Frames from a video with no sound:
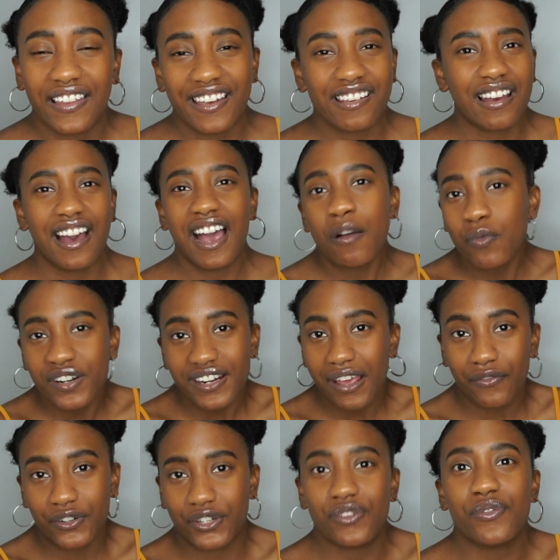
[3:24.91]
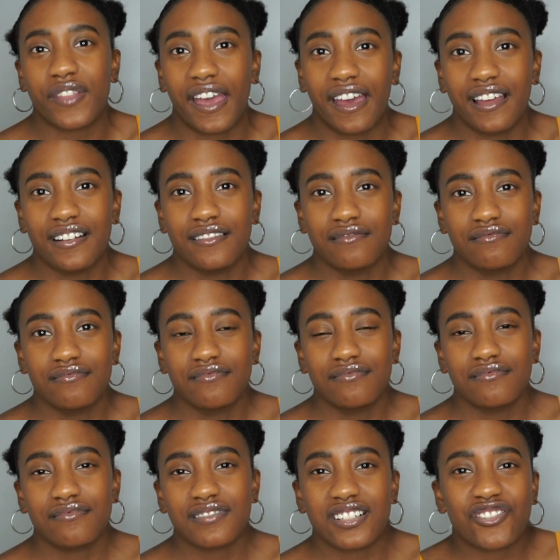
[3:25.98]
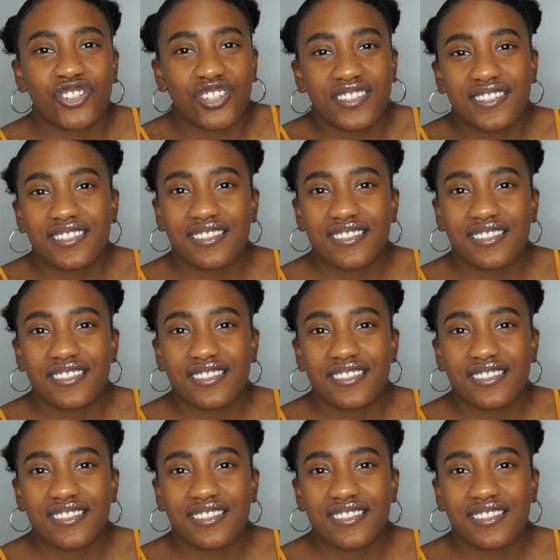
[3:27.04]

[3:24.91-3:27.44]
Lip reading: Like, I would never do that. It's